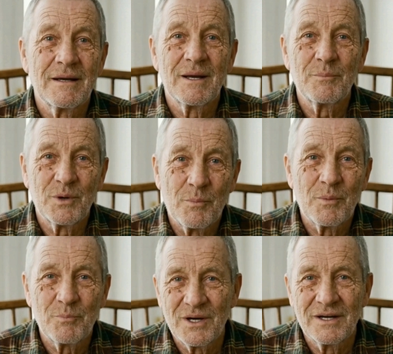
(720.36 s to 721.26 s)
A purple
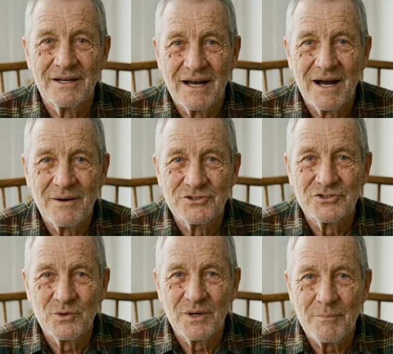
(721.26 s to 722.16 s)
martin house
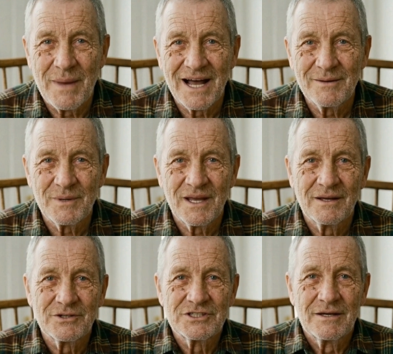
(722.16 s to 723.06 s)
or a bat
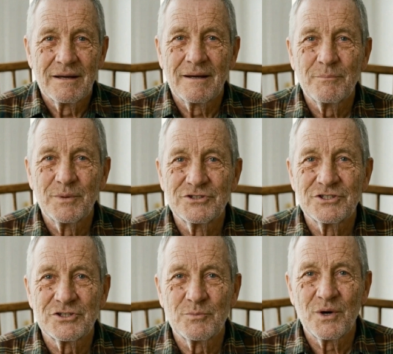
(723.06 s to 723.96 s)
box puts a
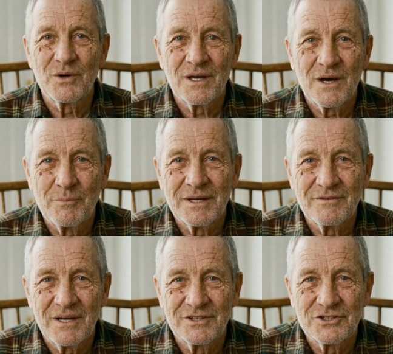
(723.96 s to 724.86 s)
small army
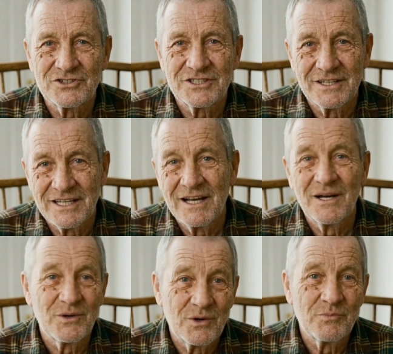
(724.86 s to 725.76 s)
of hunters in the
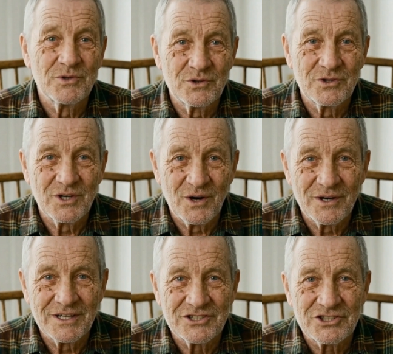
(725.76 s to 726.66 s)
air over your
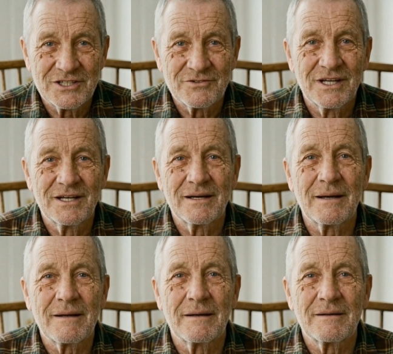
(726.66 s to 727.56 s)
yard each evening.
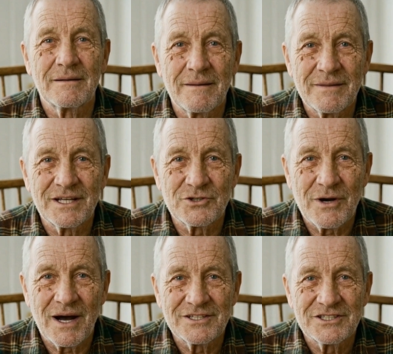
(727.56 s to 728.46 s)
They do
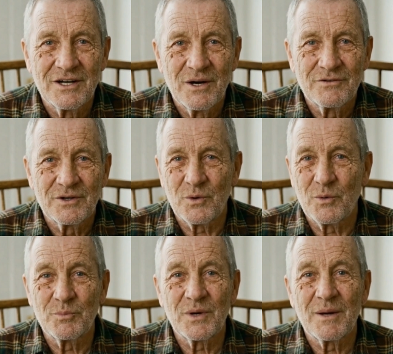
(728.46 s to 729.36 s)
not solve the whole
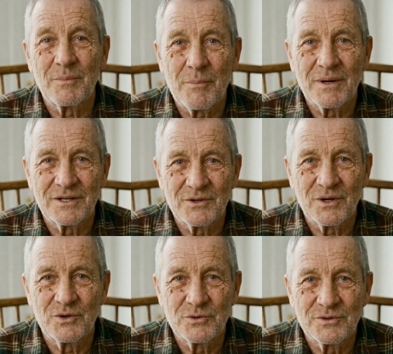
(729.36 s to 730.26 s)
problem on their
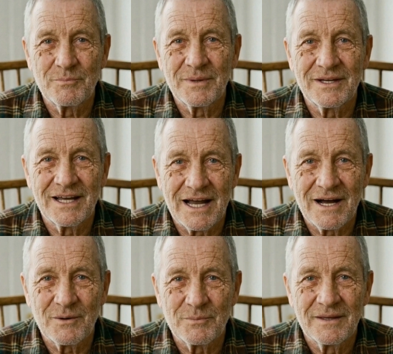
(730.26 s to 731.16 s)
own, but they
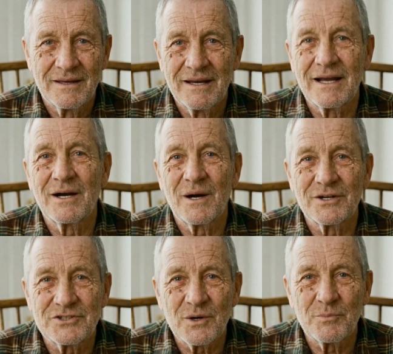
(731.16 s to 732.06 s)
help, and they
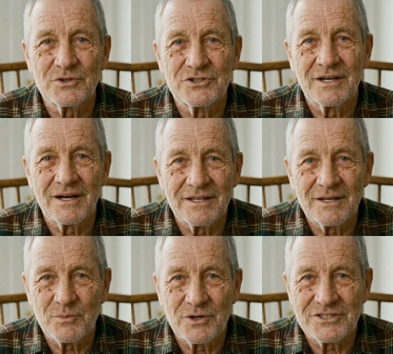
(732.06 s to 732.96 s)
cost almost
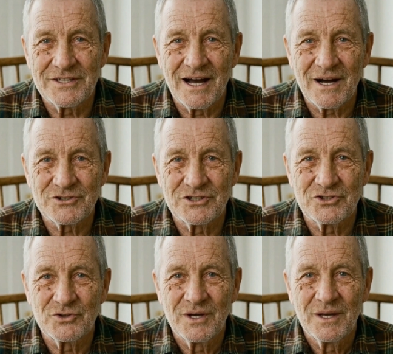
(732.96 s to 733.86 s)
nothing once the houses
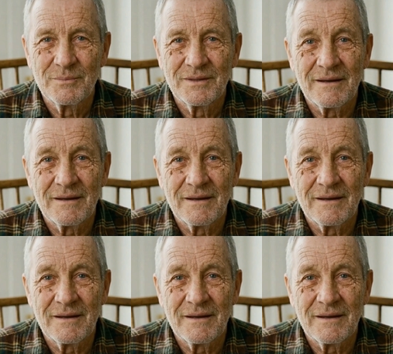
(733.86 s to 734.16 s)
are up.